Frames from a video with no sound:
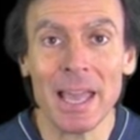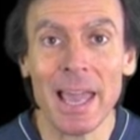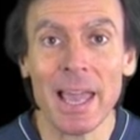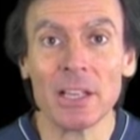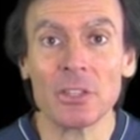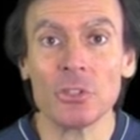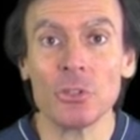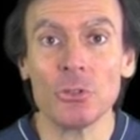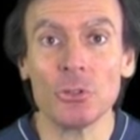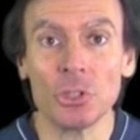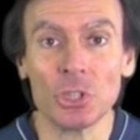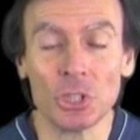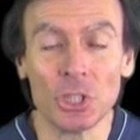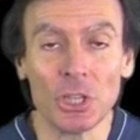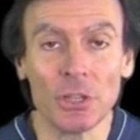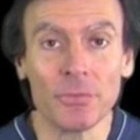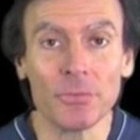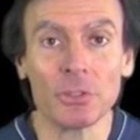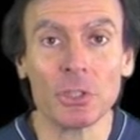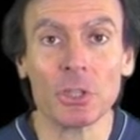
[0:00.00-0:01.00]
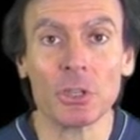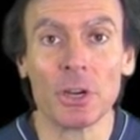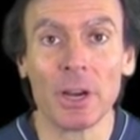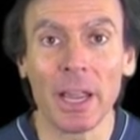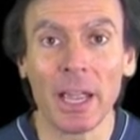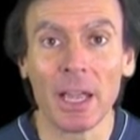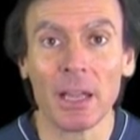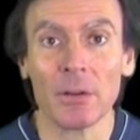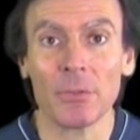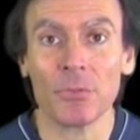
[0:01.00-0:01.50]
as you shift your
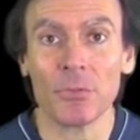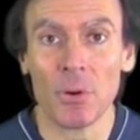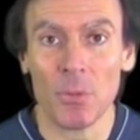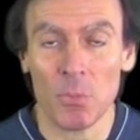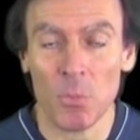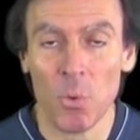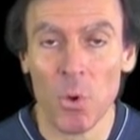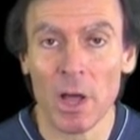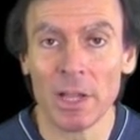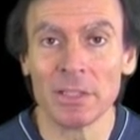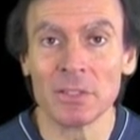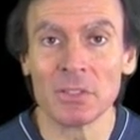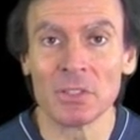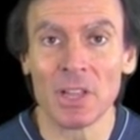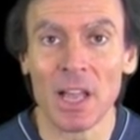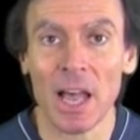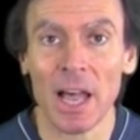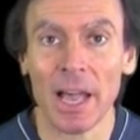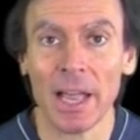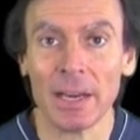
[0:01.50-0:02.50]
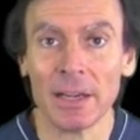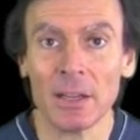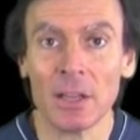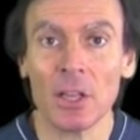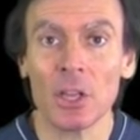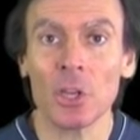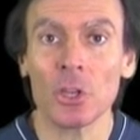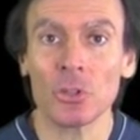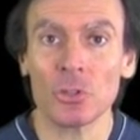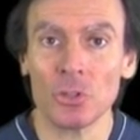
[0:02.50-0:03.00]
head from one side
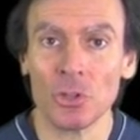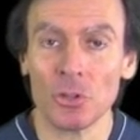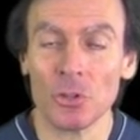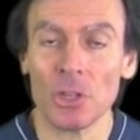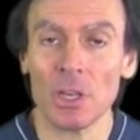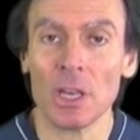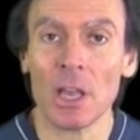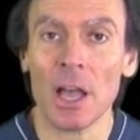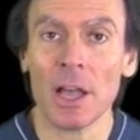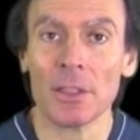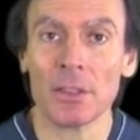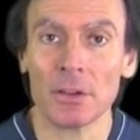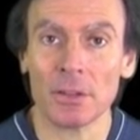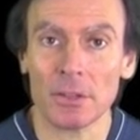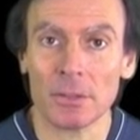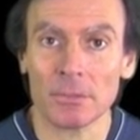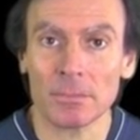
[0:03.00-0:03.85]
to the other.